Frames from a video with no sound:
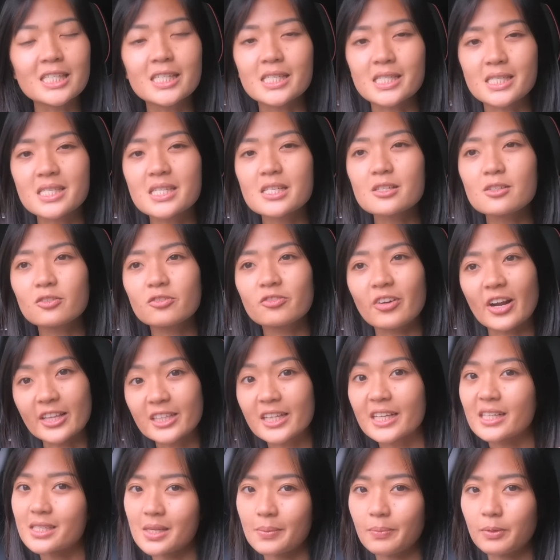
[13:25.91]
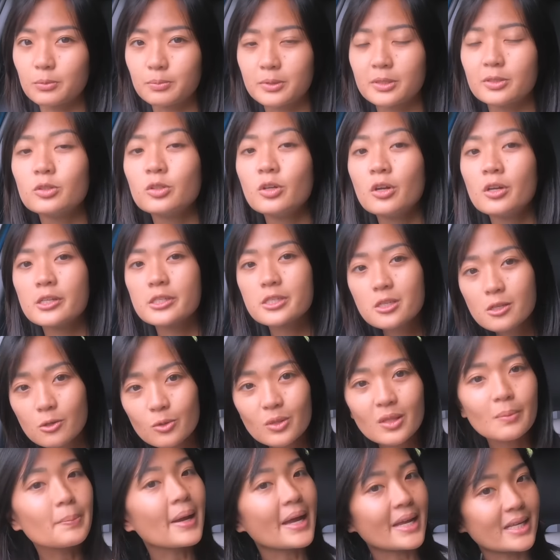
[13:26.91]
it's still rather acceptable to
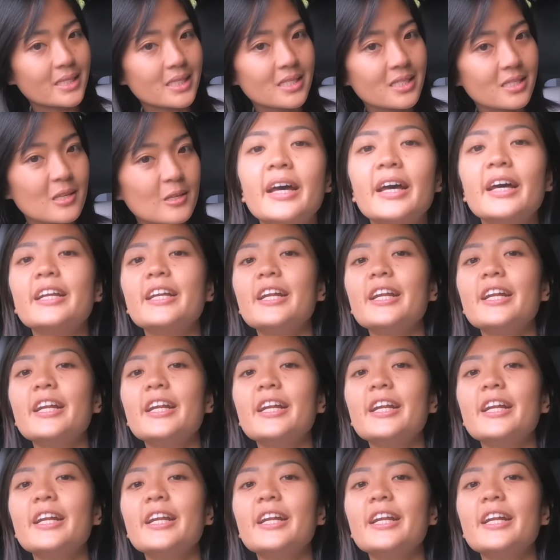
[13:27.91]
the masses.